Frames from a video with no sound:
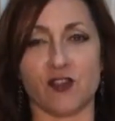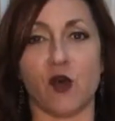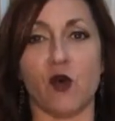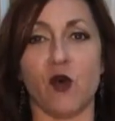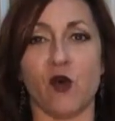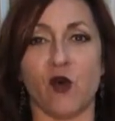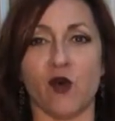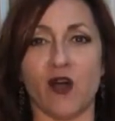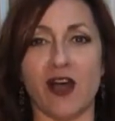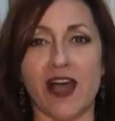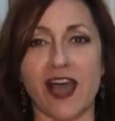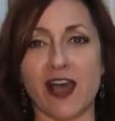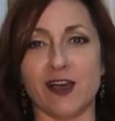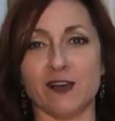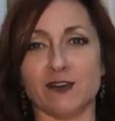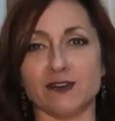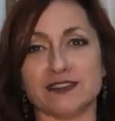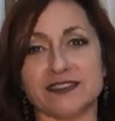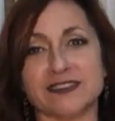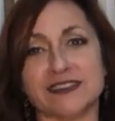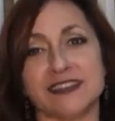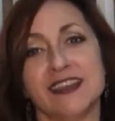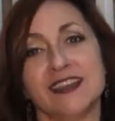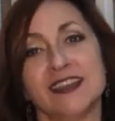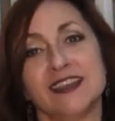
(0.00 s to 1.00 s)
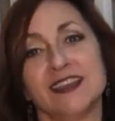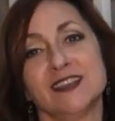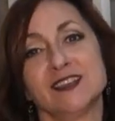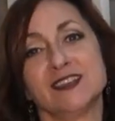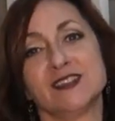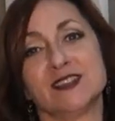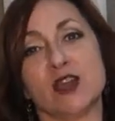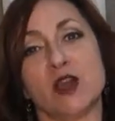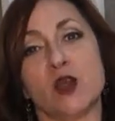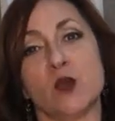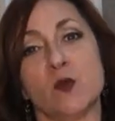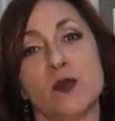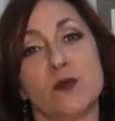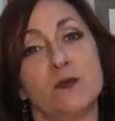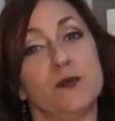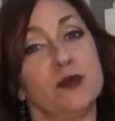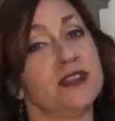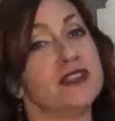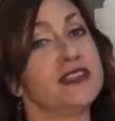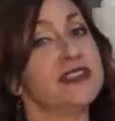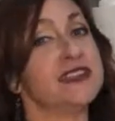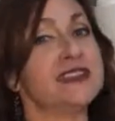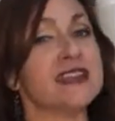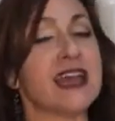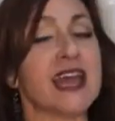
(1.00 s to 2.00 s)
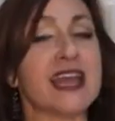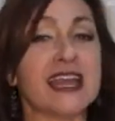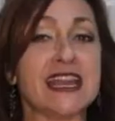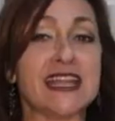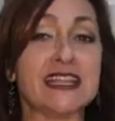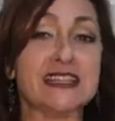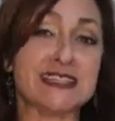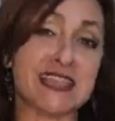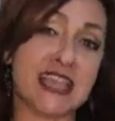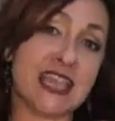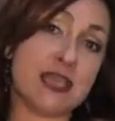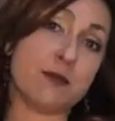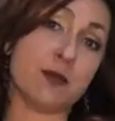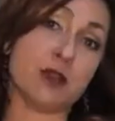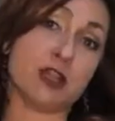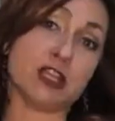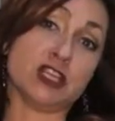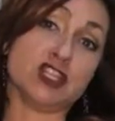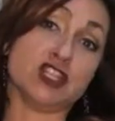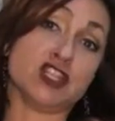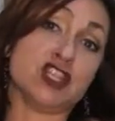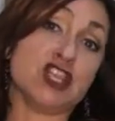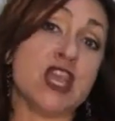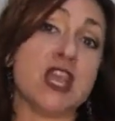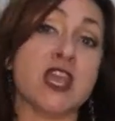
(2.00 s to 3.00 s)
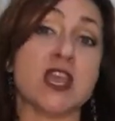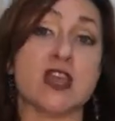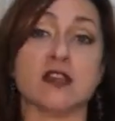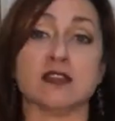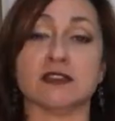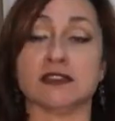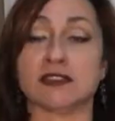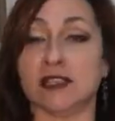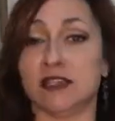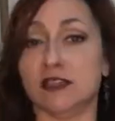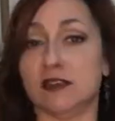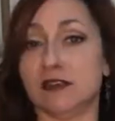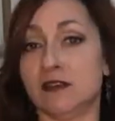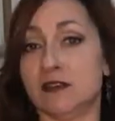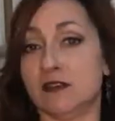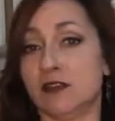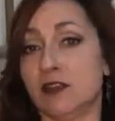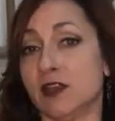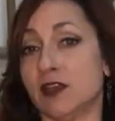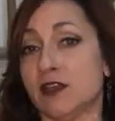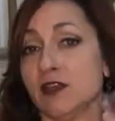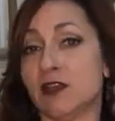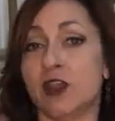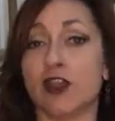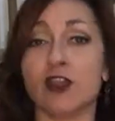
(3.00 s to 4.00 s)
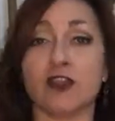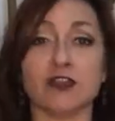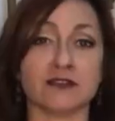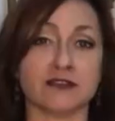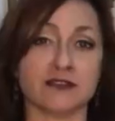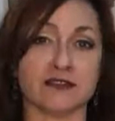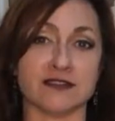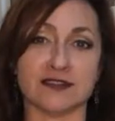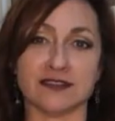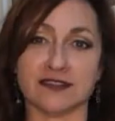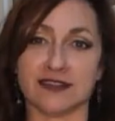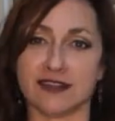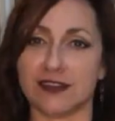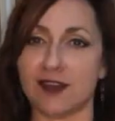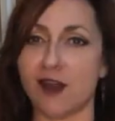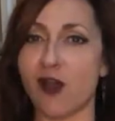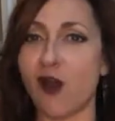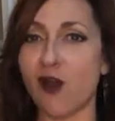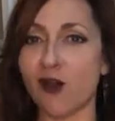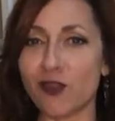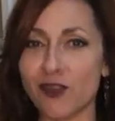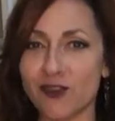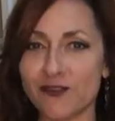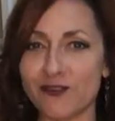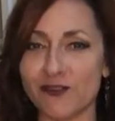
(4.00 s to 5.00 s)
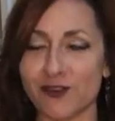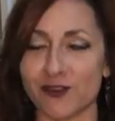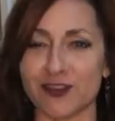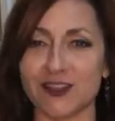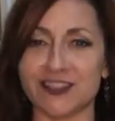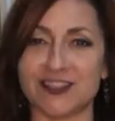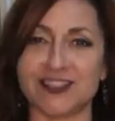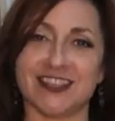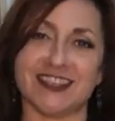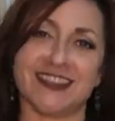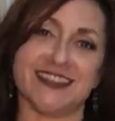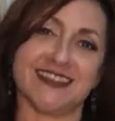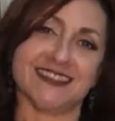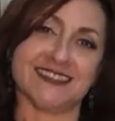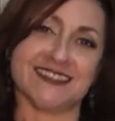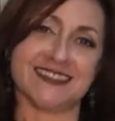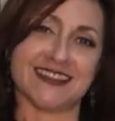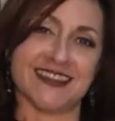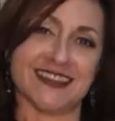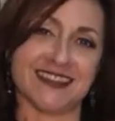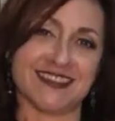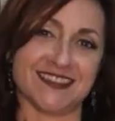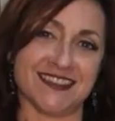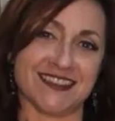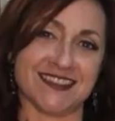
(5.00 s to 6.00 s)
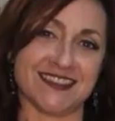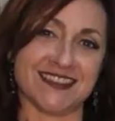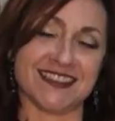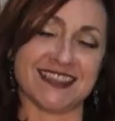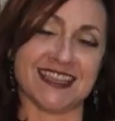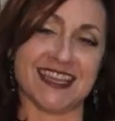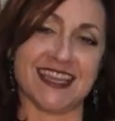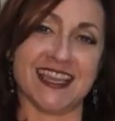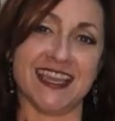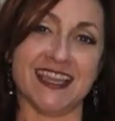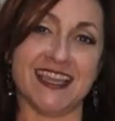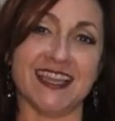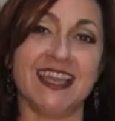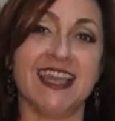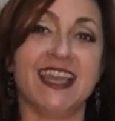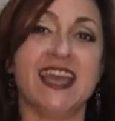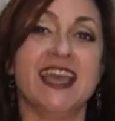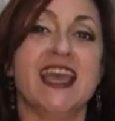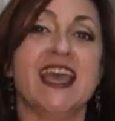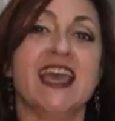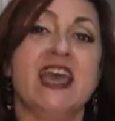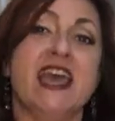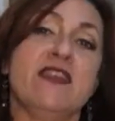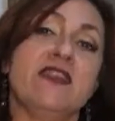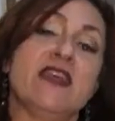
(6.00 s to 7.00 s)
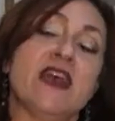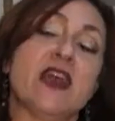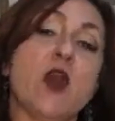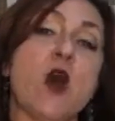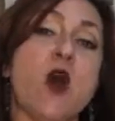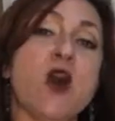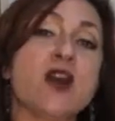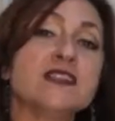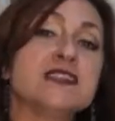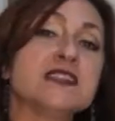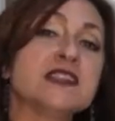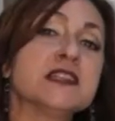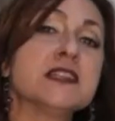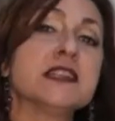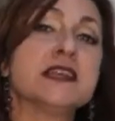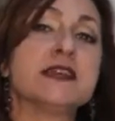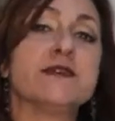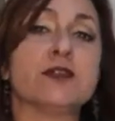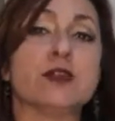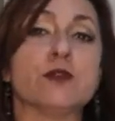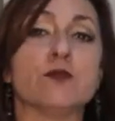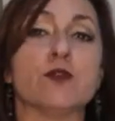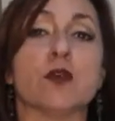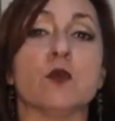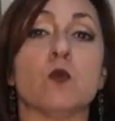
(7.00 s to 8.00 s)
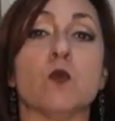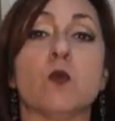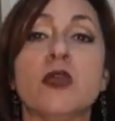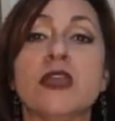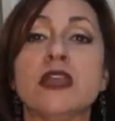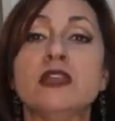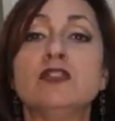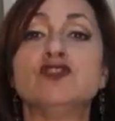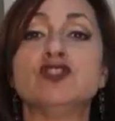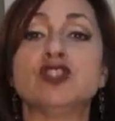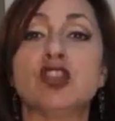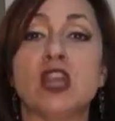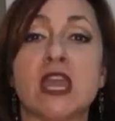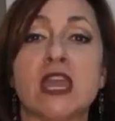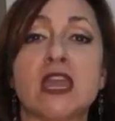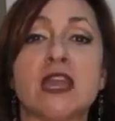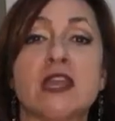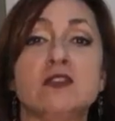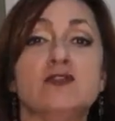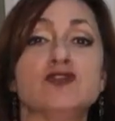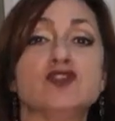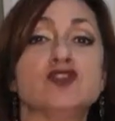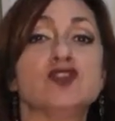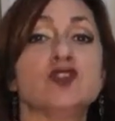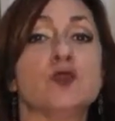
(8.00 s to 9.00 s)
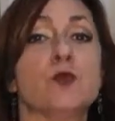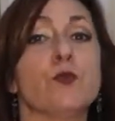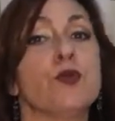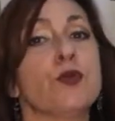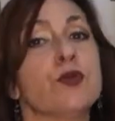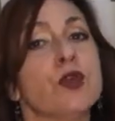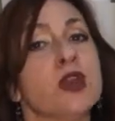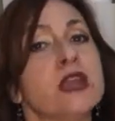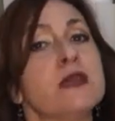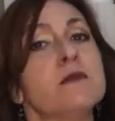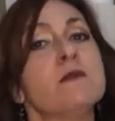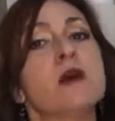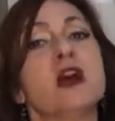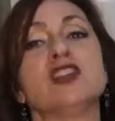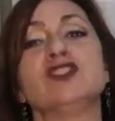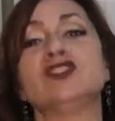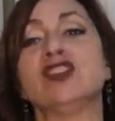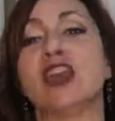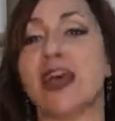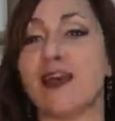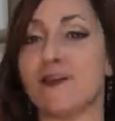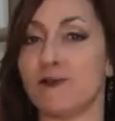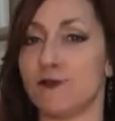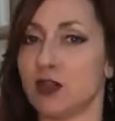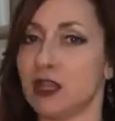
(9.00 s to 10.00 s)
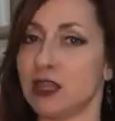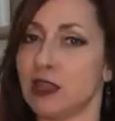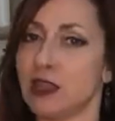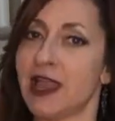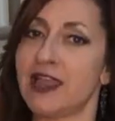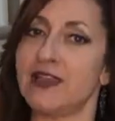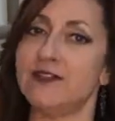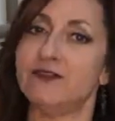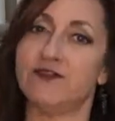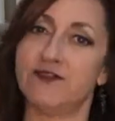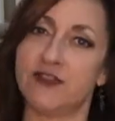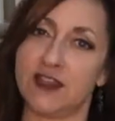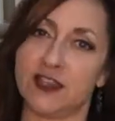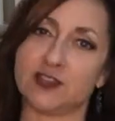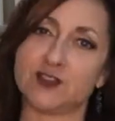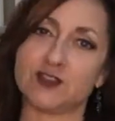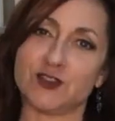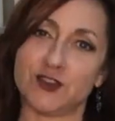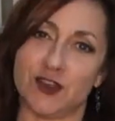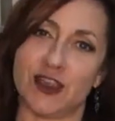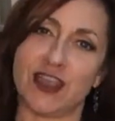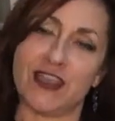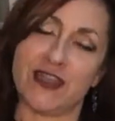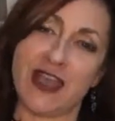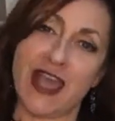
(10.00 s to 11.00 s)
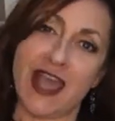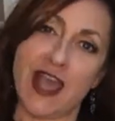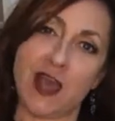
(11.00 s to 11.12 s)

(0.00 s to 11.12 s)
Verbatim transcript: the whole house. So we put the dining table and chairs and the curtains and all the furnishings that you see. Then onto the living room, we changed pretty much every light fixture in the